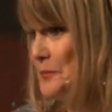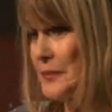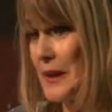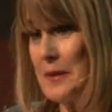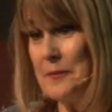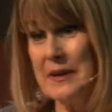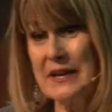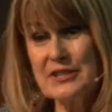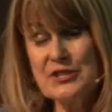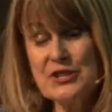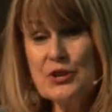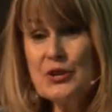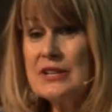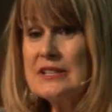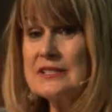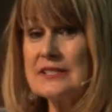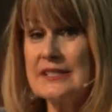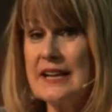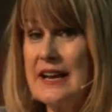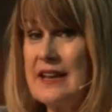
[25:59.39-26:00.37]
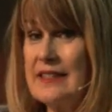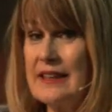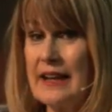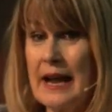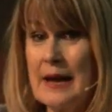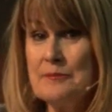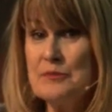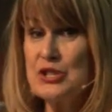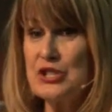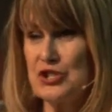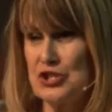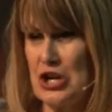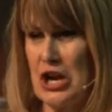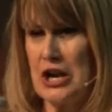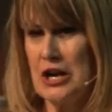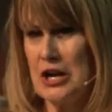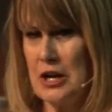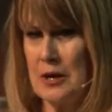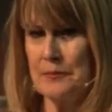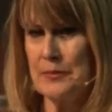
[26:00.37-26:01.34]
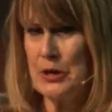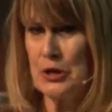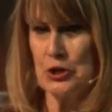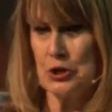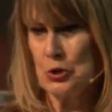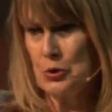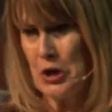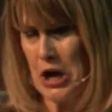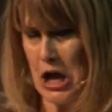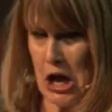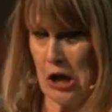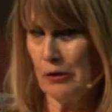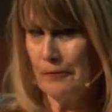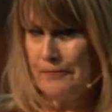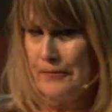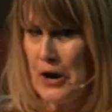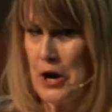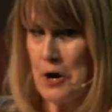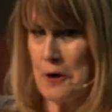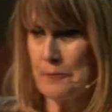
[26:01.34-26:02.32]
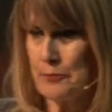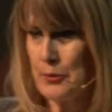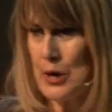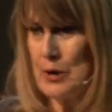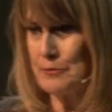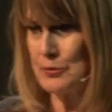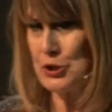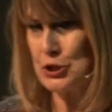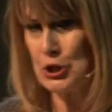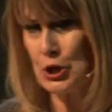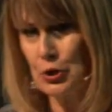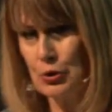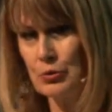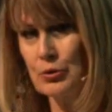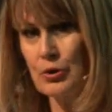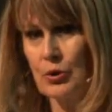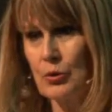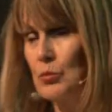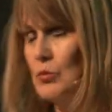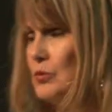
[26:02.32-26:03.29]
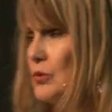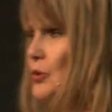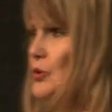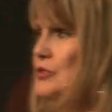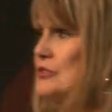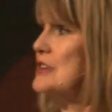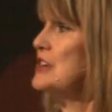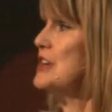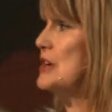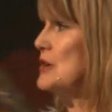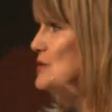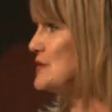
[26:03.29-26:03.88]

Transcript: Because you can say that I'm just standing up here doing hellfire and brimstone or, or you know,